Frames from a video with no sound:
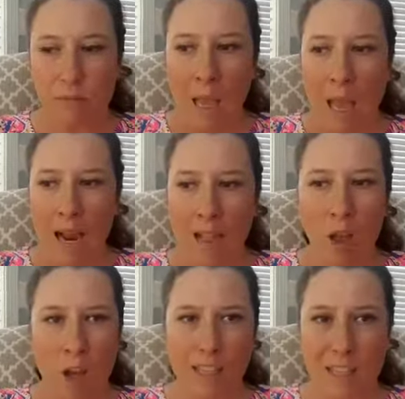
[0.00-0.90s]
And I
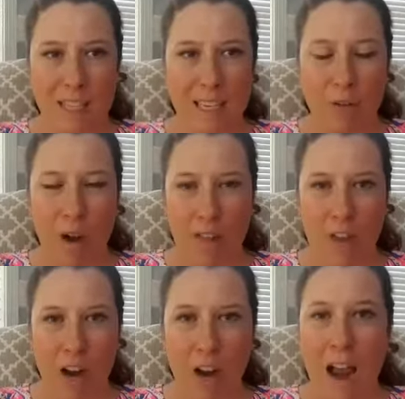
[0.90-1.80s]
lost a lead right
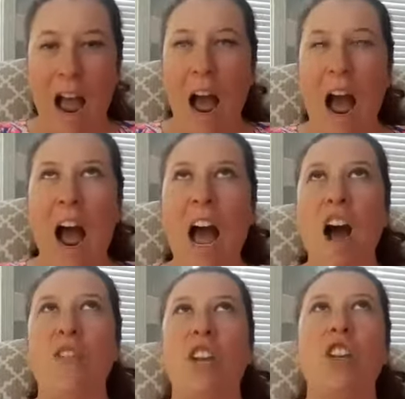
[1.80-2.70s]
there. I
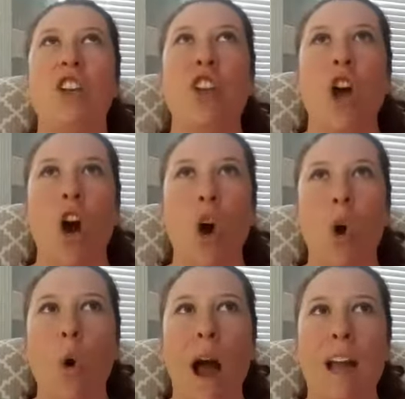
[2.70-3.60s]
have
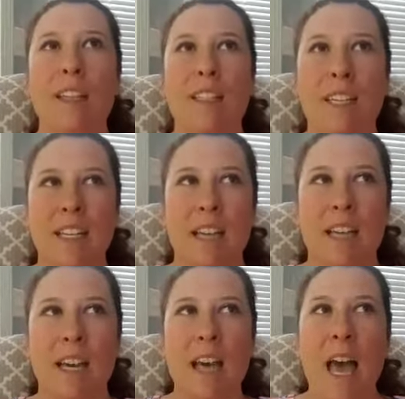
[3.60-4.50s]
no
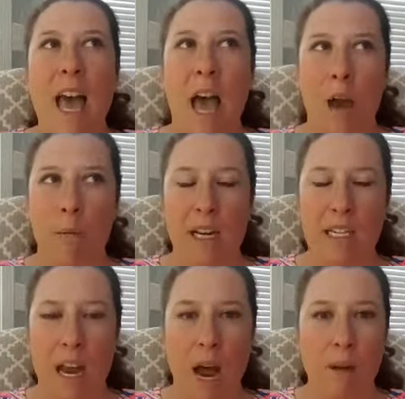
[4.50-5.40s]
idea how many
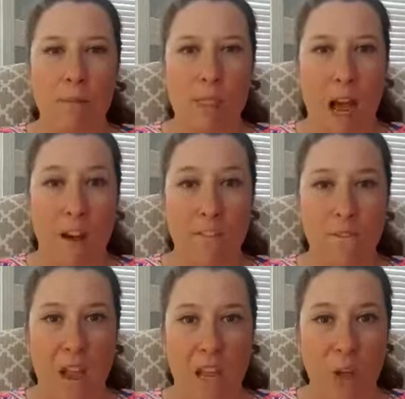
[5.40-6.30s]
times I
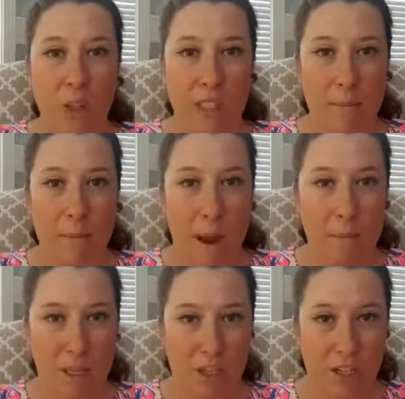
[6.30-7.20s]
failed in my
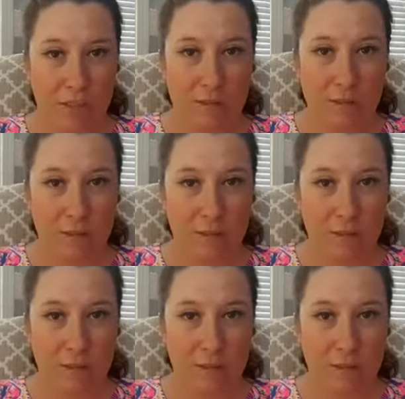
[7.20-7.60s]
mission.